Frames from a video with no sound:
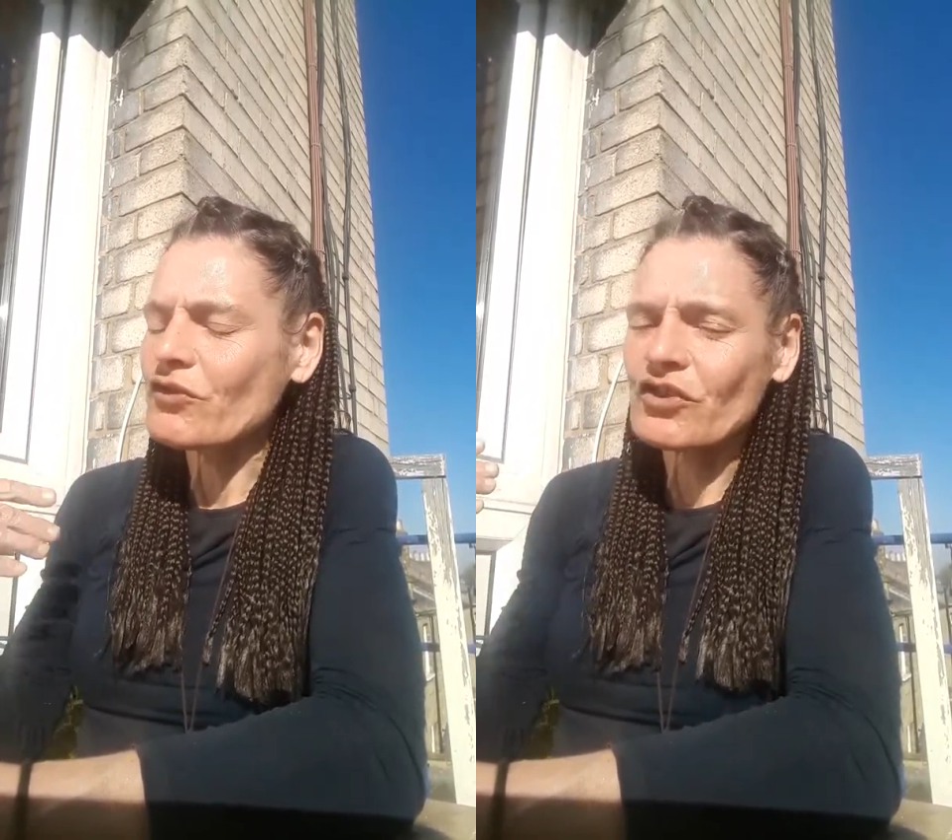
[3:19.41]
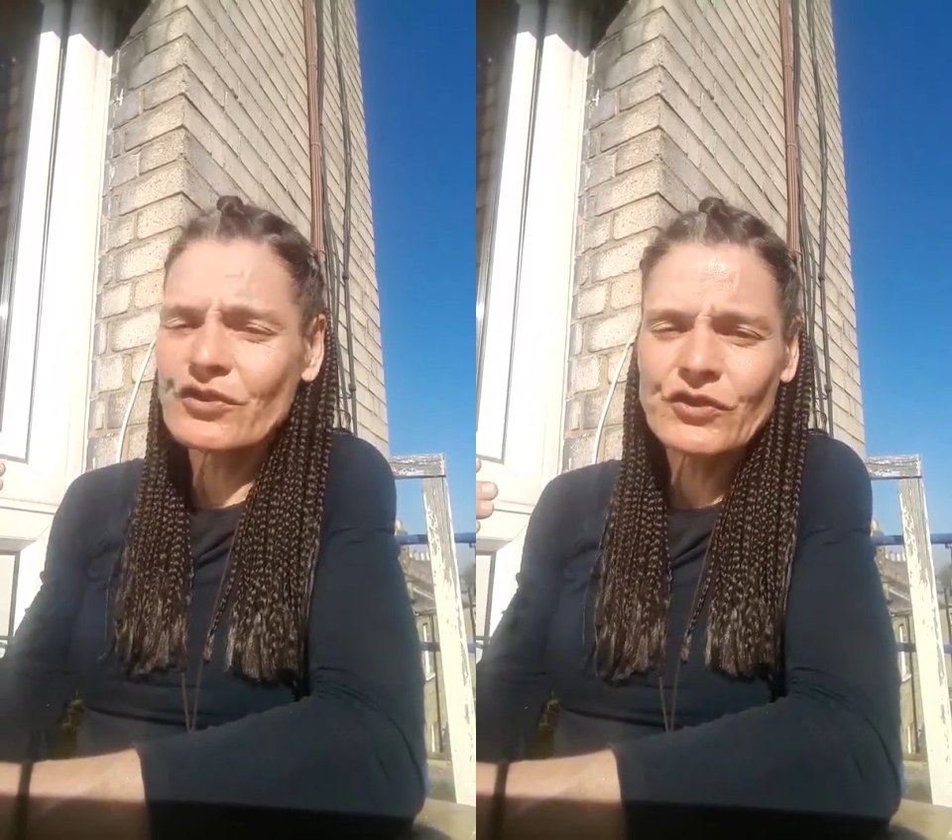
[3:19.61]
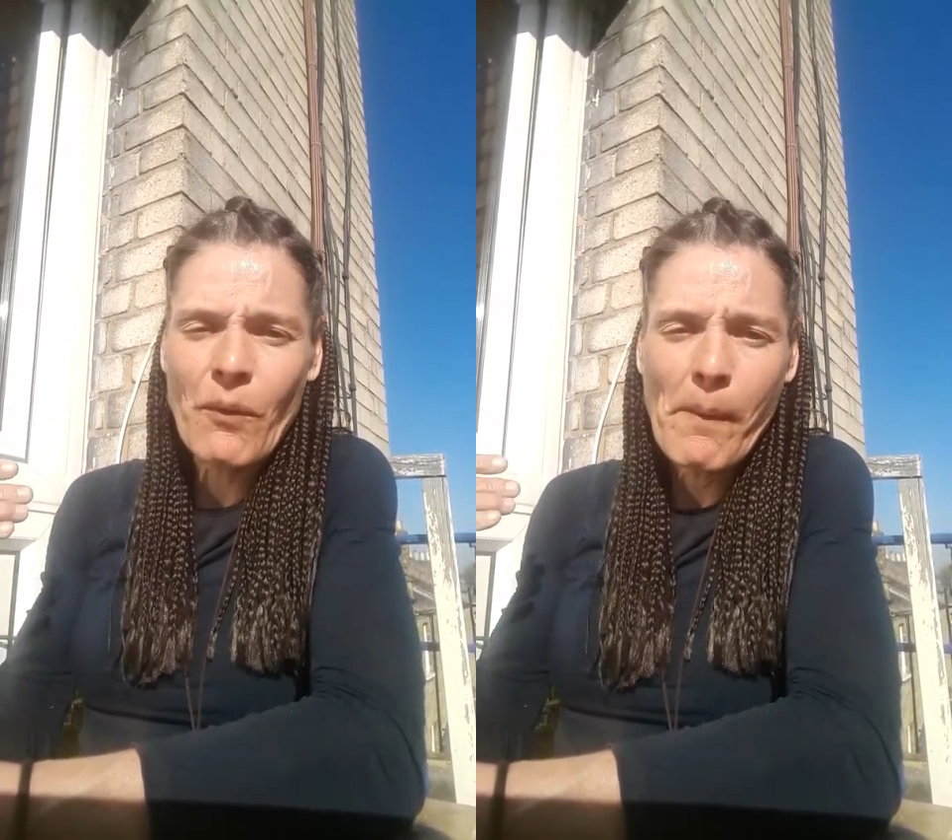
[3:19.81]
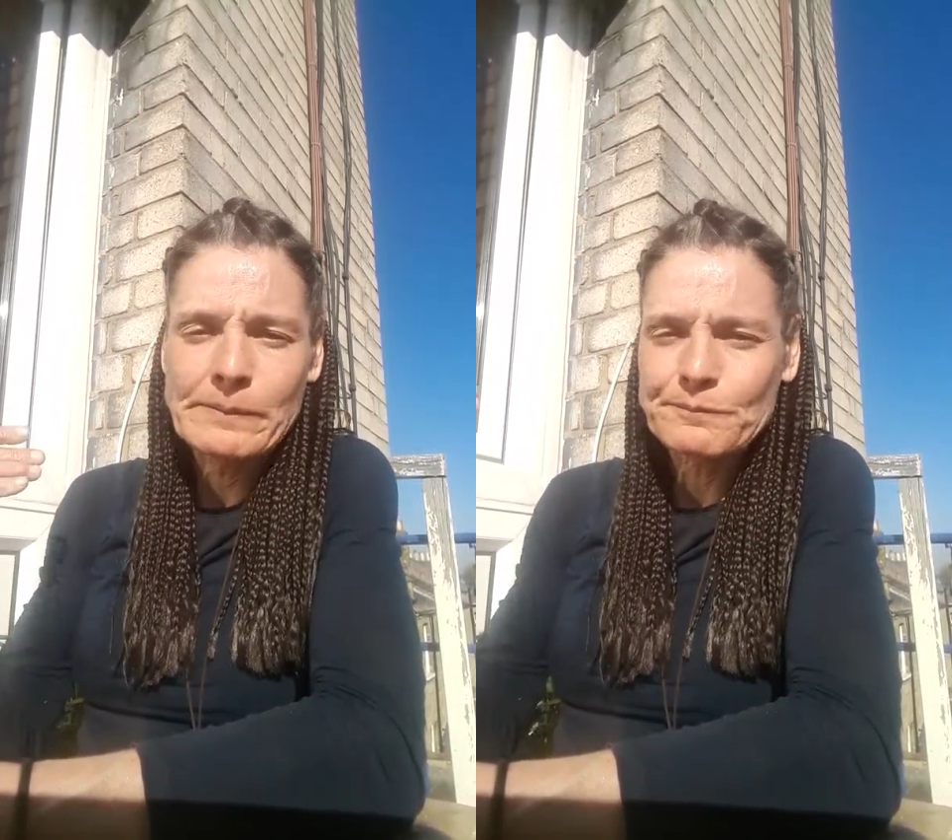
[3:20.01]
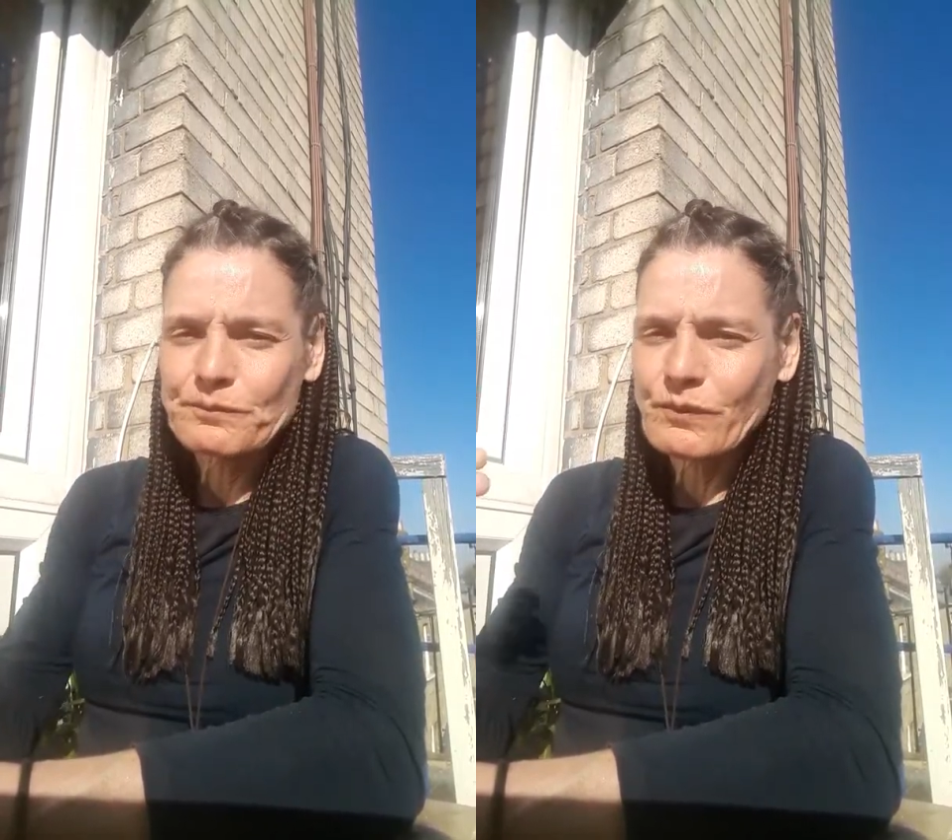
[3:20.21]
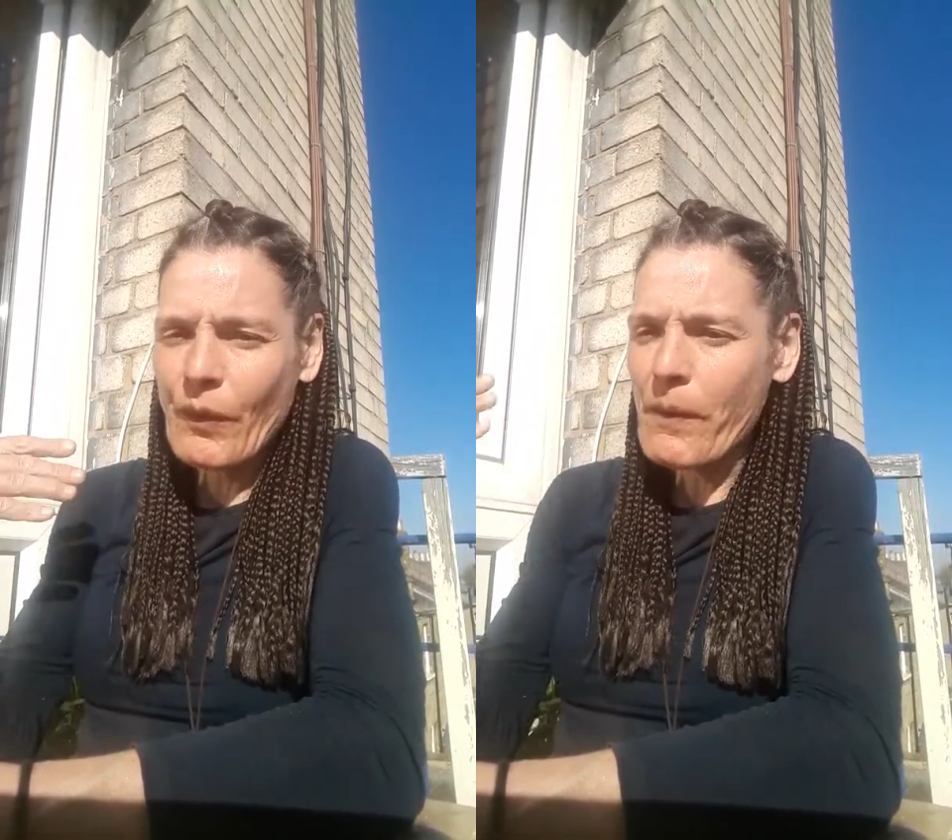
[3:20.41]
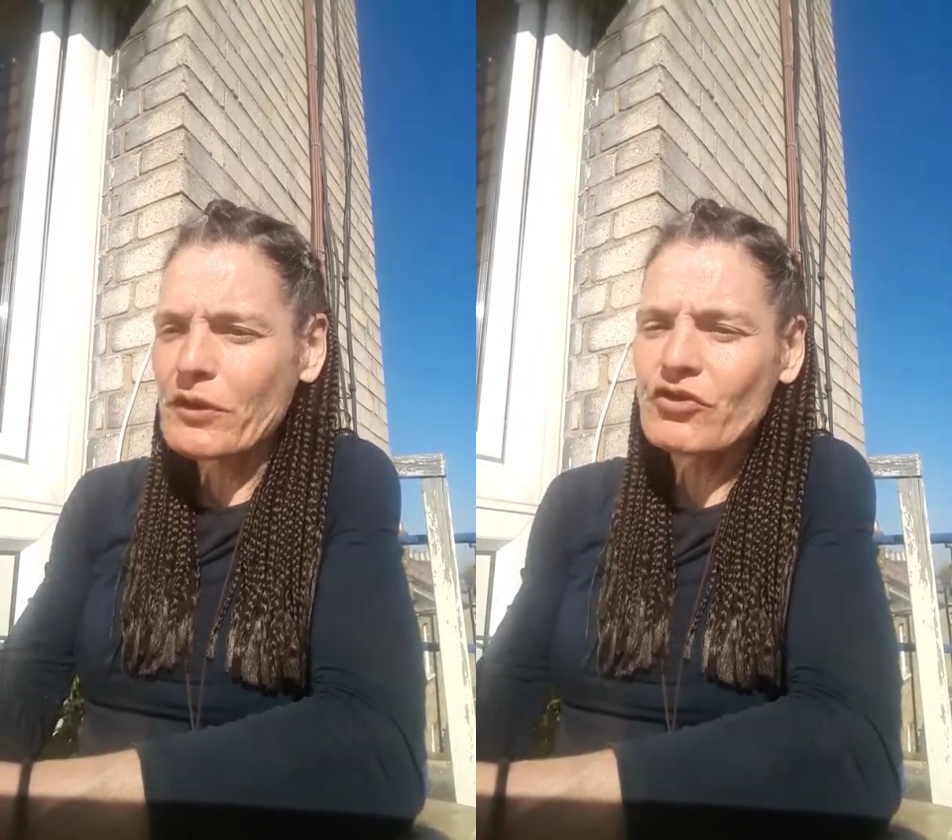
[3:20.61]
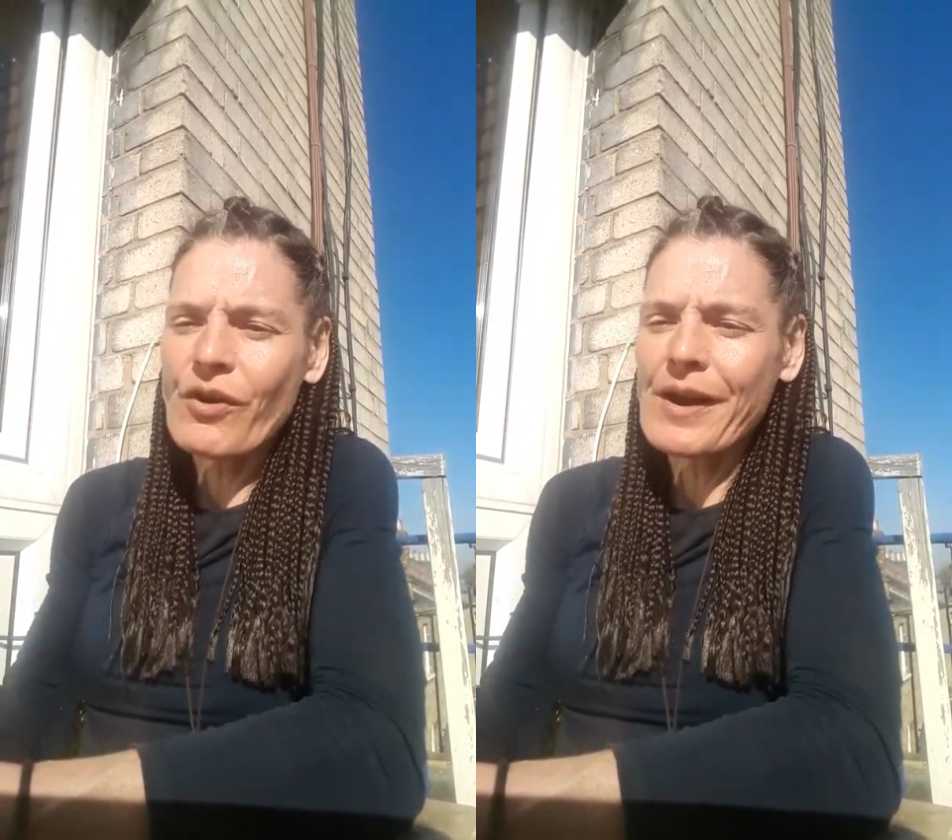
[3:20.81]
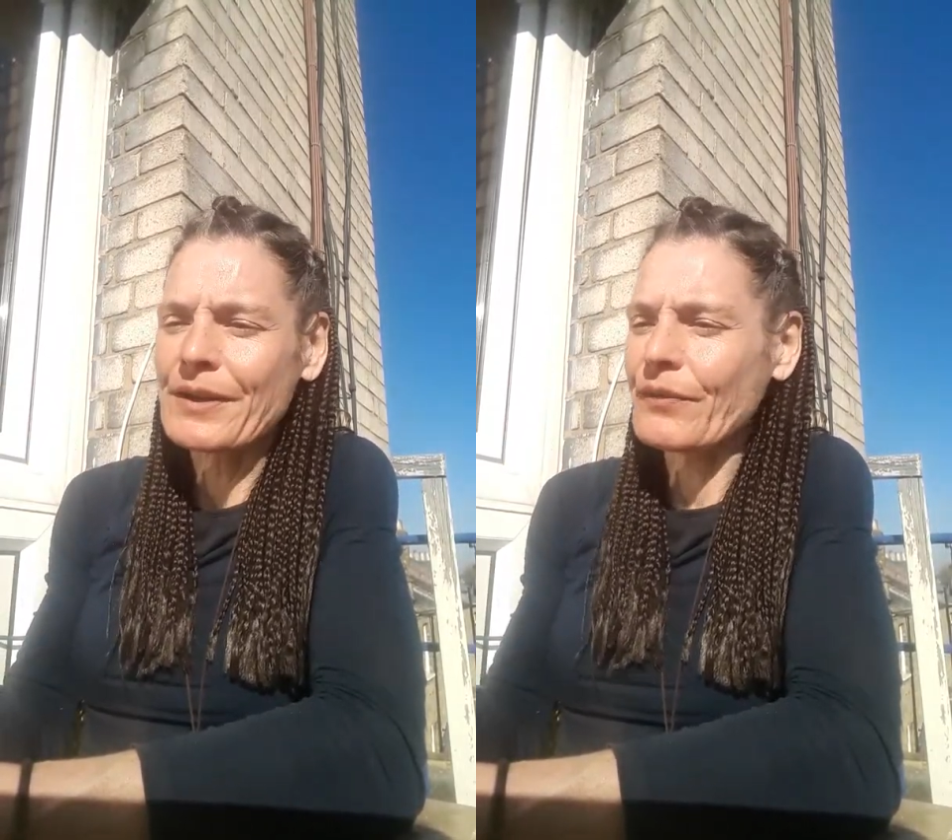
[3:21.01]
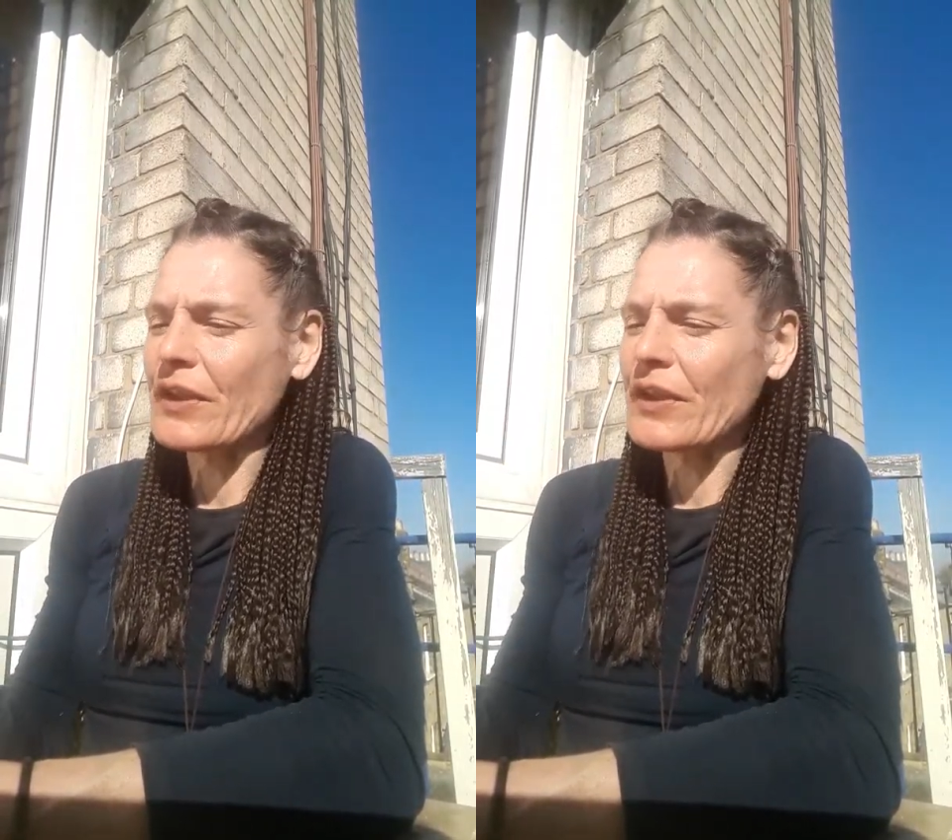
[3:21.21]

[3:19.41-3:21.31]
just trying